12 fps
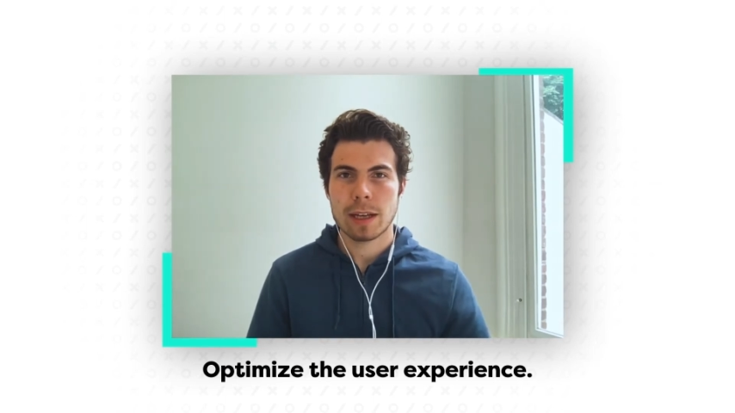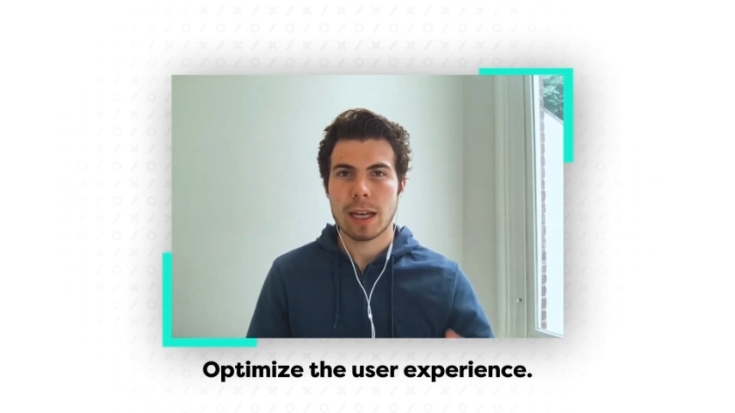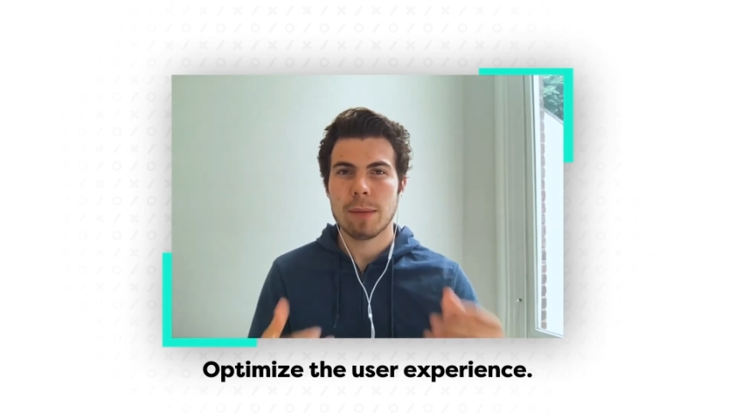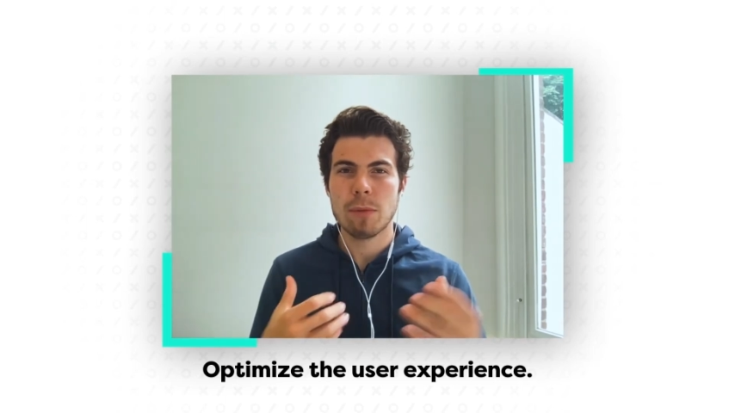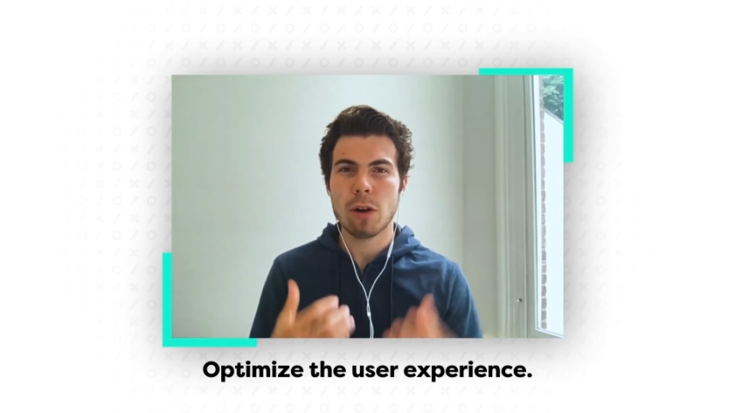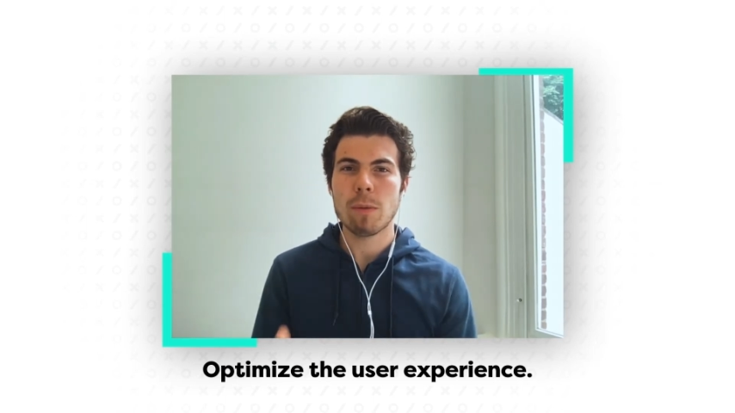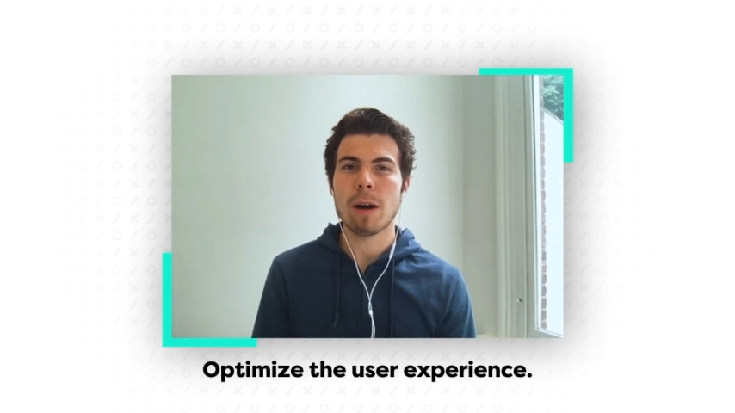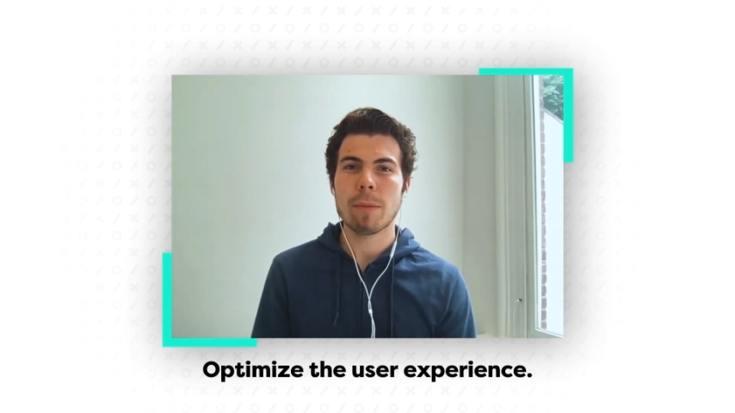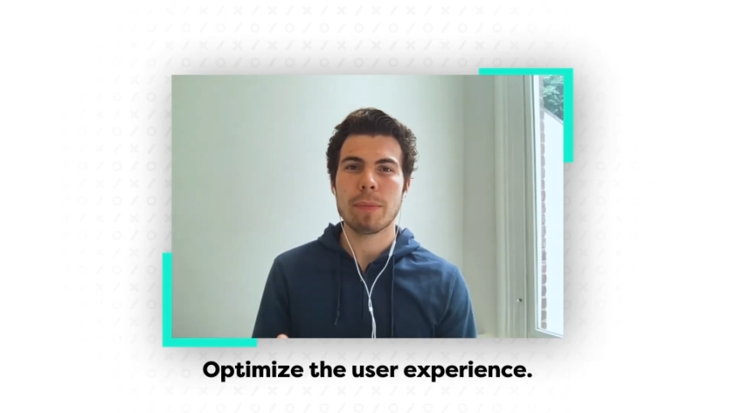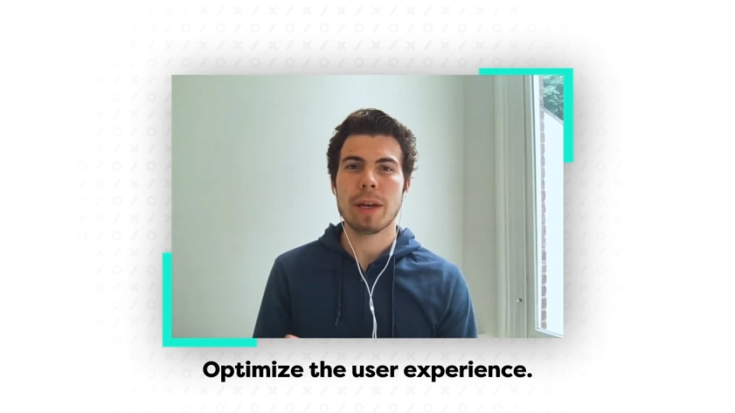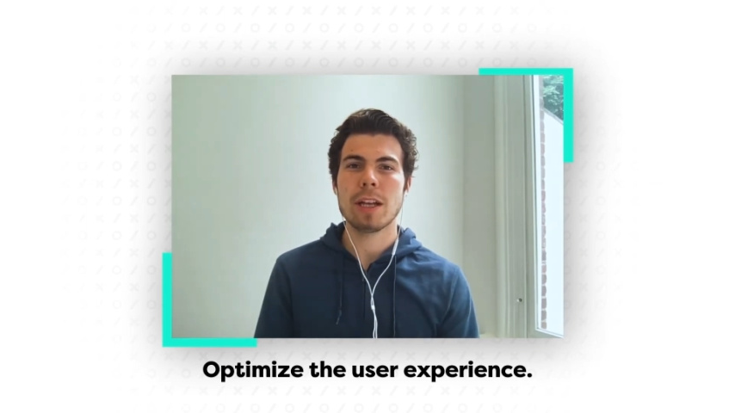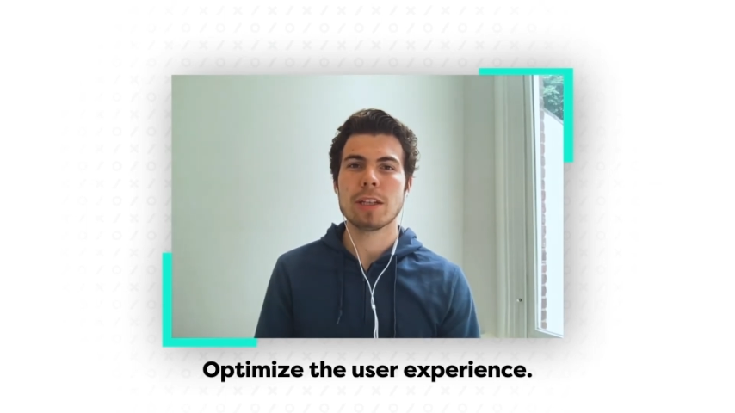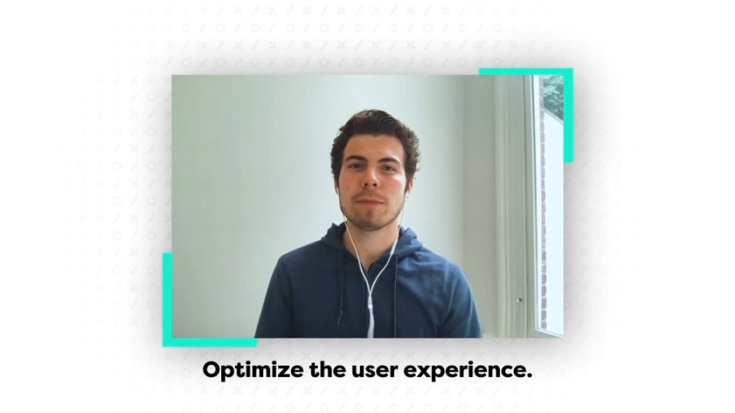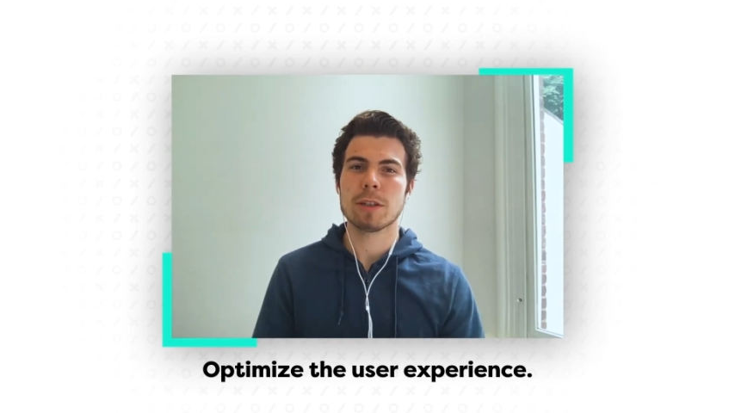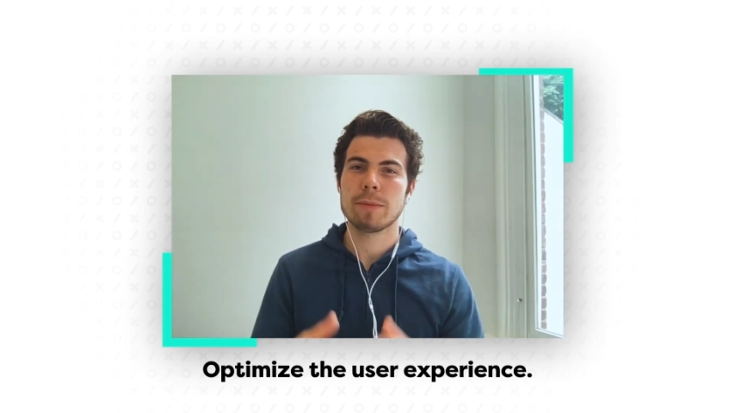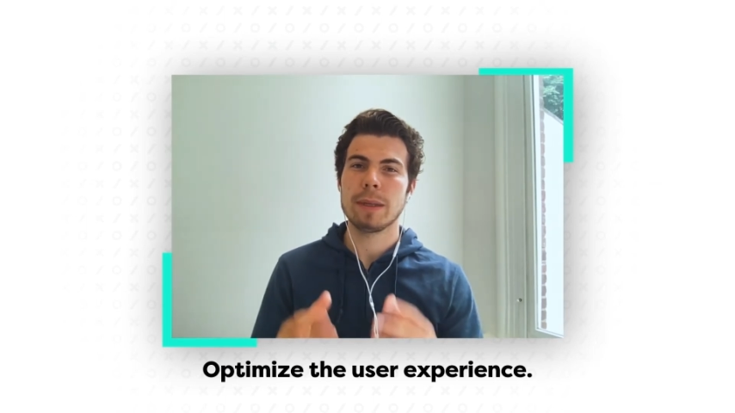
A mobile page must be